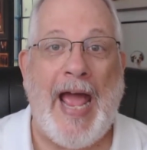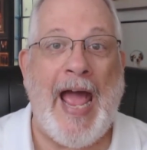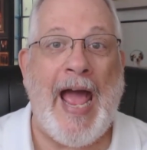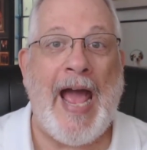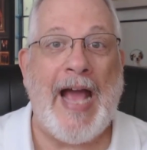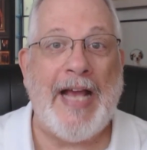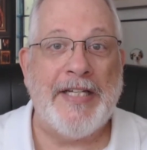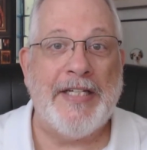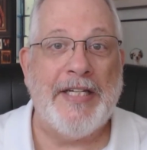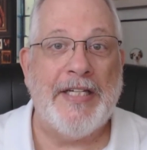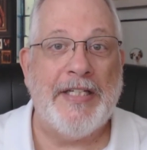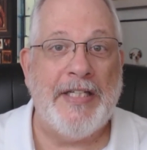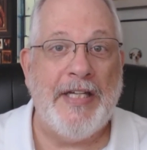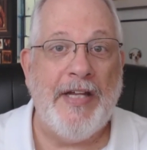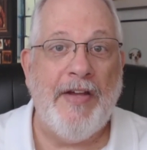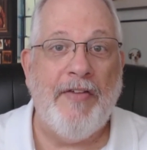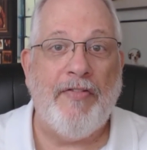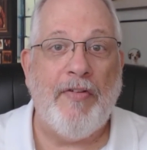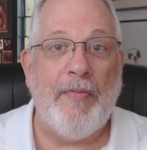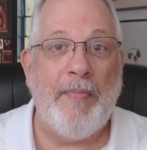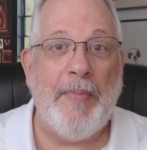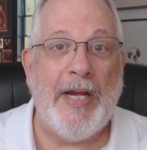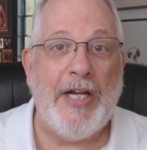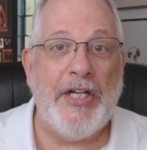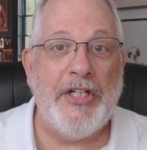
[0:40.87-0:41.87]
access the
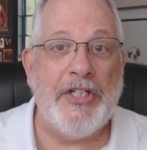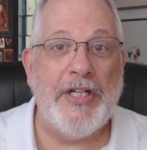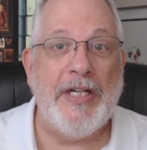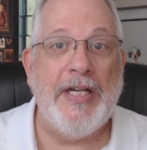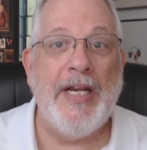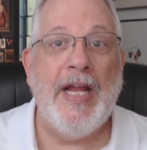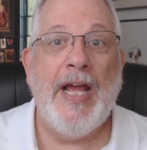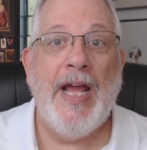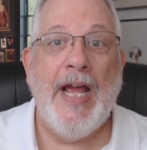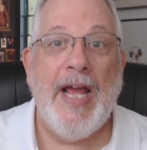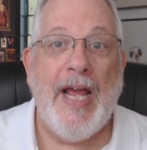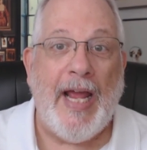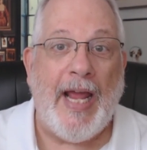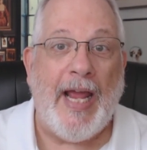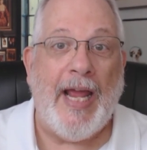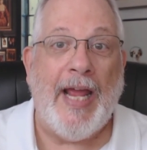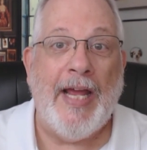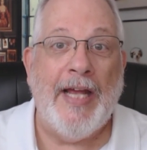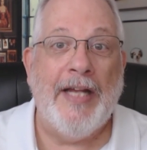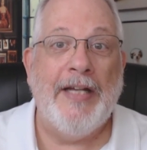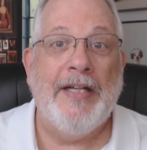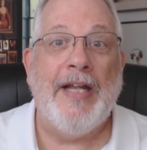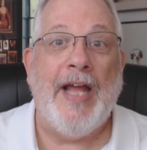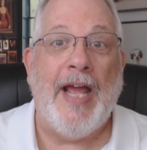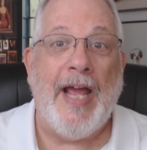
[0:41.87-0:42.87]
information
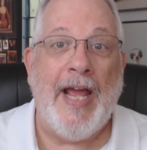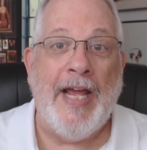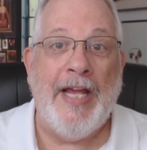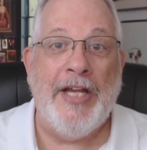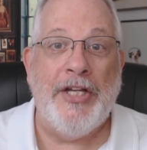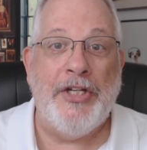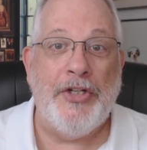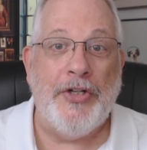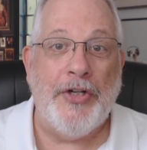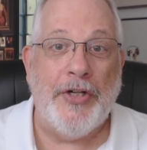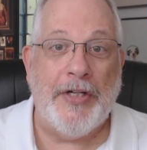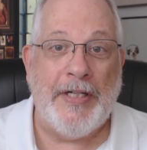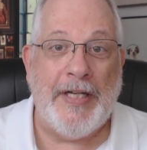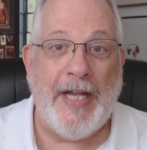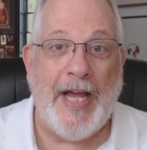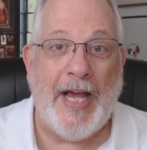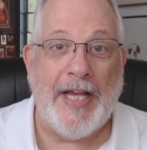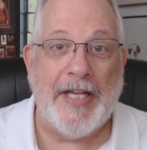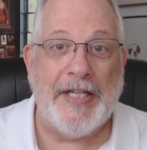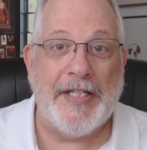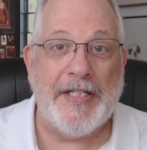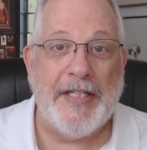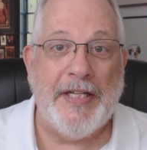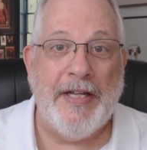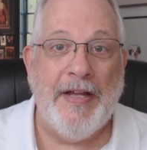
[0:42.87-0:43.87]
and ace your
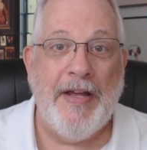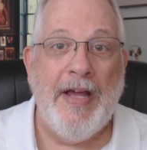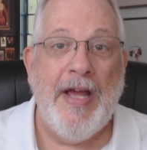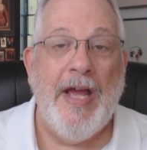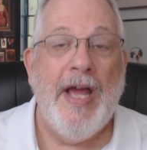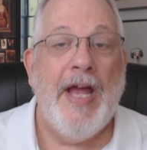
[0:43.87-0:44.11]
test.